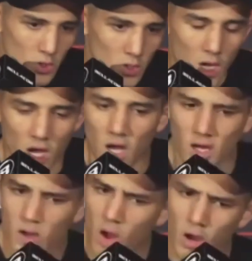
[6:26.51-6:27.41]

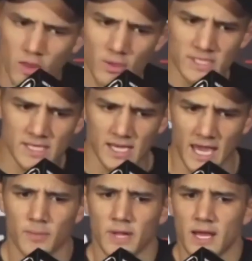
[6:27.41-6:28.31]
No, that wasn't the
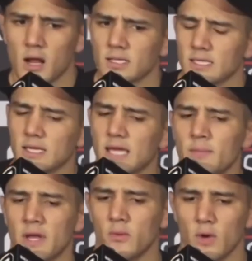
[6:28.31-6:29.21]
game plan. Honestly, the game
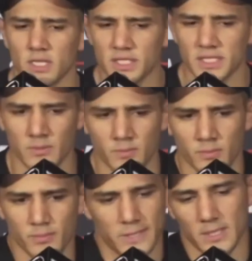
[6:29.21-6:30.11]
plan was just
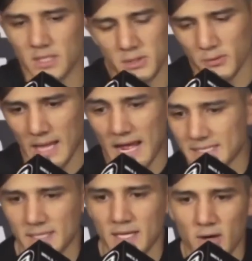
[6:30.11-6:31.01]
to just relax
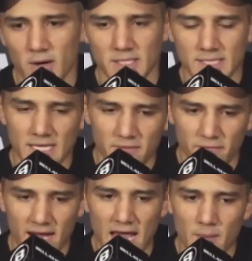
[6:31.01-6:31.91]
in there and just let the
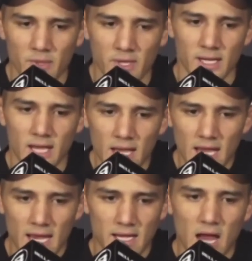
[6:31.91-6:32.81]
fight happen
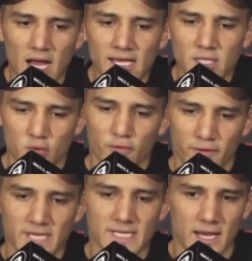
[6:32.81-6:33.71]
and not get too
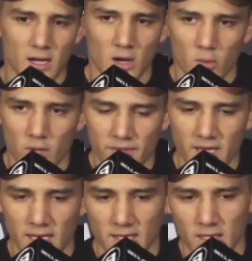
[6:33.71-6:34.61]
fixated on one
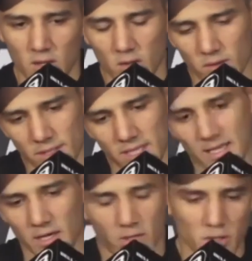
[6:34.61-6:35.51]
thing. You know, with one thing
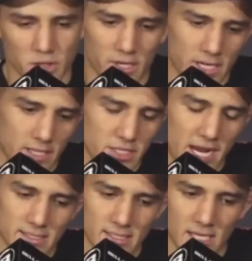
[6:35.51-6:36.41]
that Coach Greg
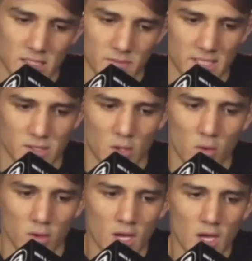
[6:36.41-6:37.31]
Jackson tells me is
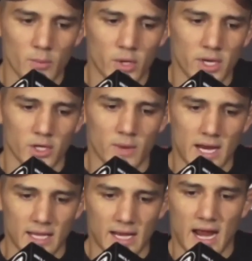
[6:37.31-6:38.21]
don't put in your
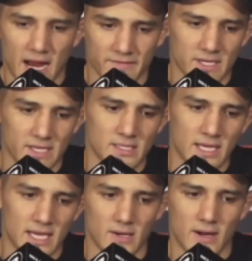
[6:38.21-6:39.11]
mind, like, I have to get the
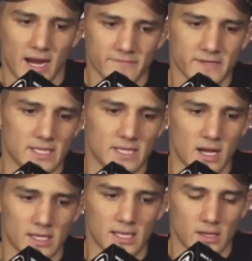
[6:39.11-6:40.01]
takedown. I have to get the
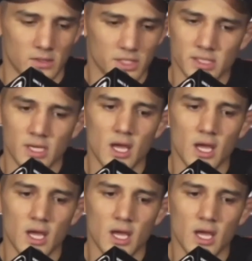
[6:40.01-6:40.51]
knockdown. Just